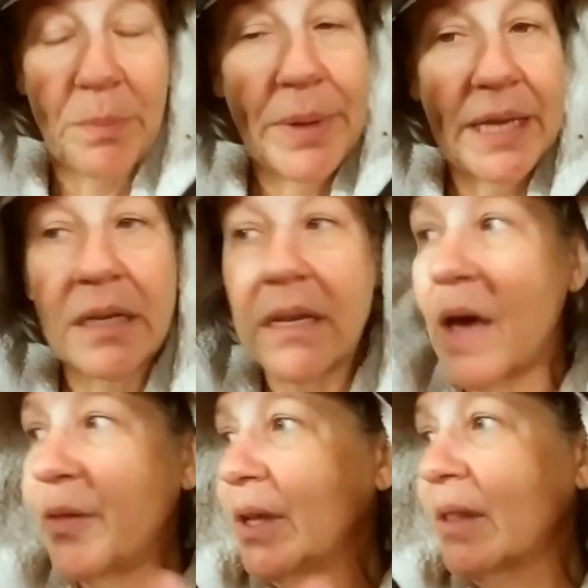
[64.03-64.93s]
but
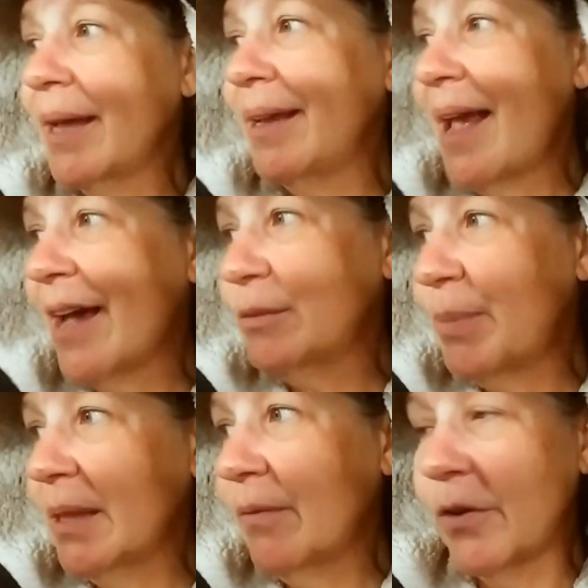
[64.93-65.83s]
nothing like it has
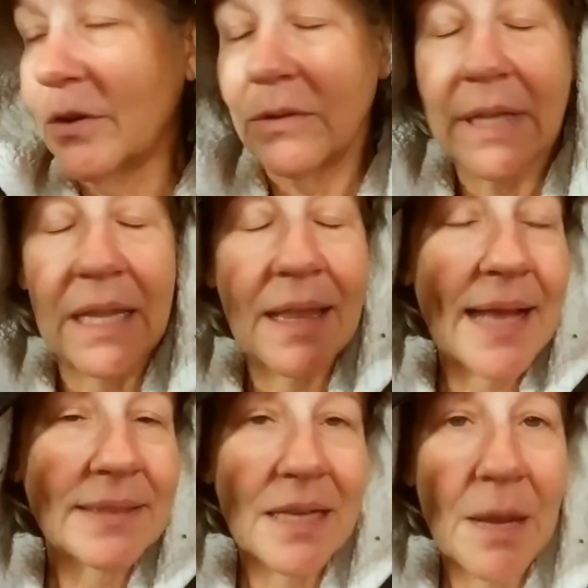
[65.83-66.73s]
been the, first, the
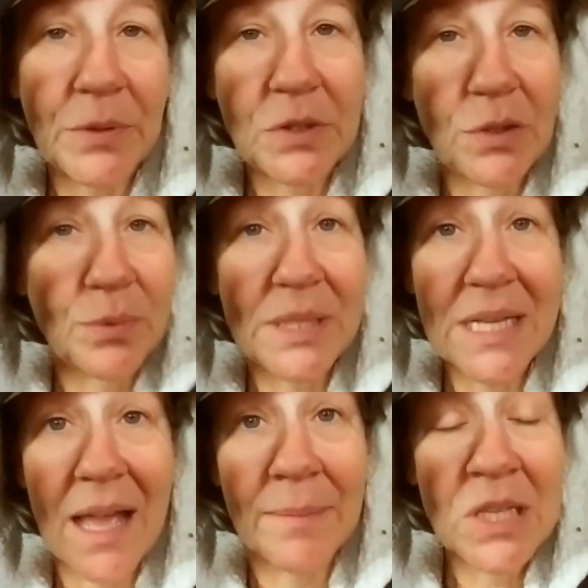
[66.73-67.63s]
last couple, two, three
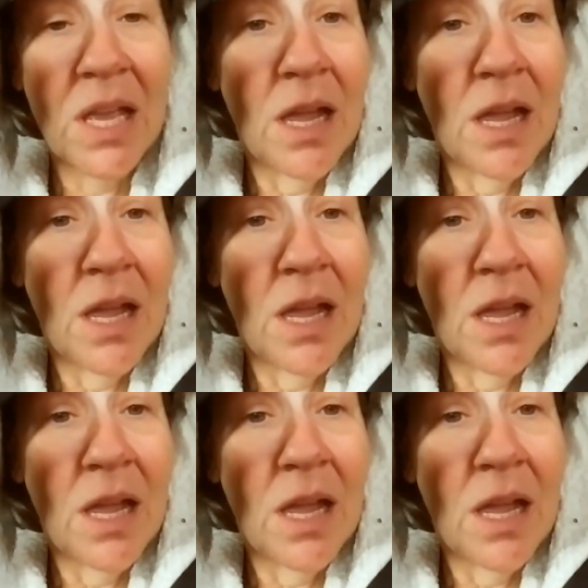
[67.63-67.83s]
times.